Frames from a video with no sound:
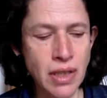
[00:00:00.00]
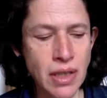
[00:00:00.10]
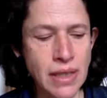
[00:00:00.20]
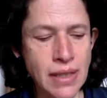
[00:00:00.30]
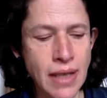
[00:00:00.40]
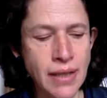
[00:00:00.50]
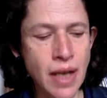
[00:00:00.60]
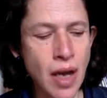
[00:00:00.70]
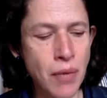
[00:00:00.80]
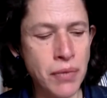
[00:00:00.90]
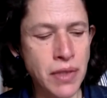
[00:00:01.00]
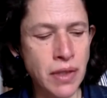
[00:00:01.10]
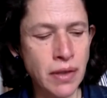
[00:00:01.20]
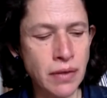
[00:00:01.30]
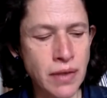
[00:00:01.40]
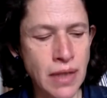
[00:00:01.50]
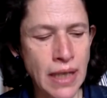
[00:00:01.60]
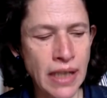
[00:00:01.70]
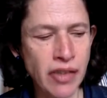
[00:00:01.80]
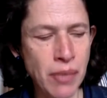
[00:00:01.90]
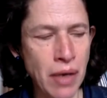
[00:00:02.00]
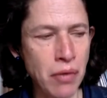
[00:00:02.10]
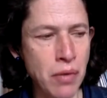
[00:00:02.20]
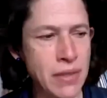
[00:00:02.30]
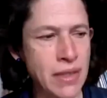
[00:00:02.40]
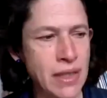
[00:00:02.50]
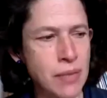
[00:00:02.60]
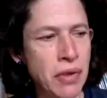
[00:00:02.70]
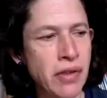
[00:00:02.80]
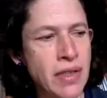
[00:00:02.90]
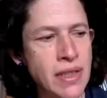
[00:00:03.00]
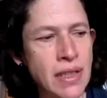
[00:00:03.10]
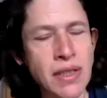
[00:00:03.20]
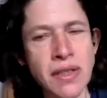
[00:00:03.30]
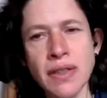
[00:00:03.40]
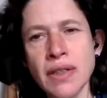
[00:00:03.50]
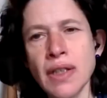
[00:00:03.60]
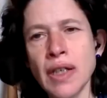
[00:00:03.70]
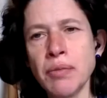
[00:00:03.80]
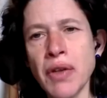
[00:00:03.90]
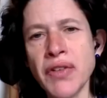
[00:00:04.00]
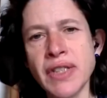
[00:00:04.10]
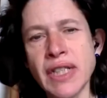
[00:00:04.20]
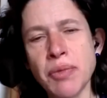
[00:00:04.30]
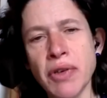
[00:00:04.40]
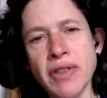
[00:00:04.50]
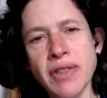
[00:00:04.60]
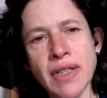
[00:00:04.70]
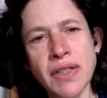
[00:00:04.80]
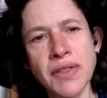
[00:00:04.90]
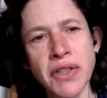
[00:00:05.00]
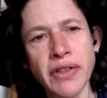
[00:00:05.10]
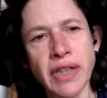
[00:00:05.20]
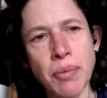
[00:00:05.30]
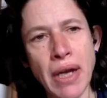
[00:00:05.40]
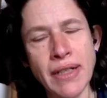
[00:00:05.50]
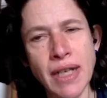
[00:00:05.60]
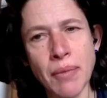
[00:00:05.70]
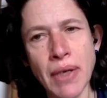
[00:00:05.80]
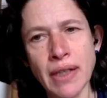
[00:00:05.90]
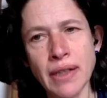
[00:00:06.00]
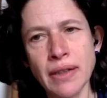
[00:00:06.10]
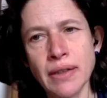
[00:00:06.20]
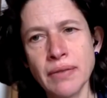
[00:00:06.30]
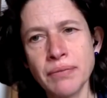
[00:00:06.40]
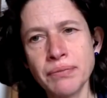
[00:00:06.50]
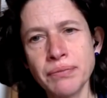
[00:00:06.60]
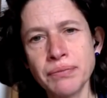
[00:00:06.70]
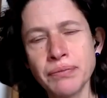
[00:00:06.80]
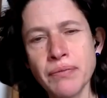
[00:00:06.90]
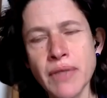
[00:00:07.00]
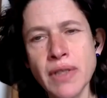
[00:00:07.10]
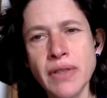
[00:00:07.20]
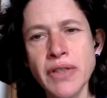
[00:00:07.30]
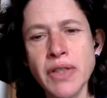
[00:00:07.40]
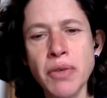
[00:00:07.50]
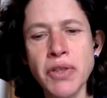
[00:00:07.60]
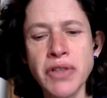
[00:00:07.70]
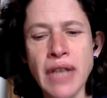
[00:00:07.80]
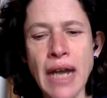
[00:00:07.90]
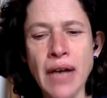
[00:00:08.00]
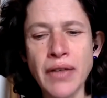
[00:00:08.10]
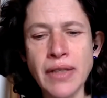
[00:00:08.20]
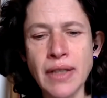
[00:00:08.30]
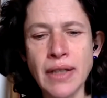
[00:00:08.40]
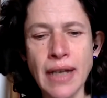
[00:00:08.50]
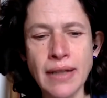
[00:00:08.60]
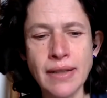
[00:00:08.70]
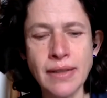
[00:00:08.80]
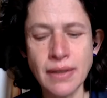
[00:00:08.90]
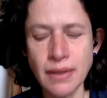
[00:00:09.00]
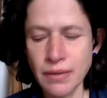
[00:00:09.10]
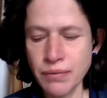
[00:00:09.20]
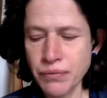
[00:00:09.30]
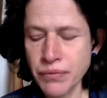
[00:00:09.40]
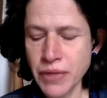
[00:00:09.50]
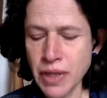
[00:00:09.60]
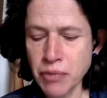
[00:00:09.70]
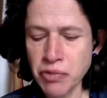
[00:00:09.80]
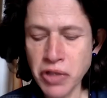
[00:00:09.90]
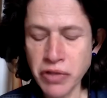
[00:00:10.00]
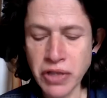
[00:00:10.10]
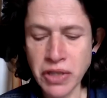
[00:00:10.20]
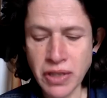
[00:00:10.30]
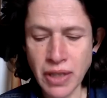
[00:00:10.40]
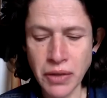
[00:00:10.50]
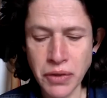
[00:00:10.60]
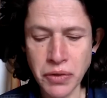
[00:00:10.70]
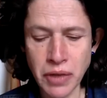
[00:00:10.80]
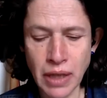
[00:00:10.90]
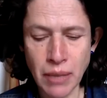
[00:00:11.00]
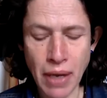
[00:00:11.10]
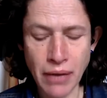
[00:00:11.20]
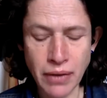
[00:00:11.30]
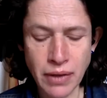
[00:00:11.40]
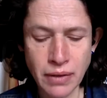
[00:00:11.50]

set up to hear about women's experiences and mothers' experiences during the pandemic. So I'm just wondering how this connects to the broader issues that you're talking about.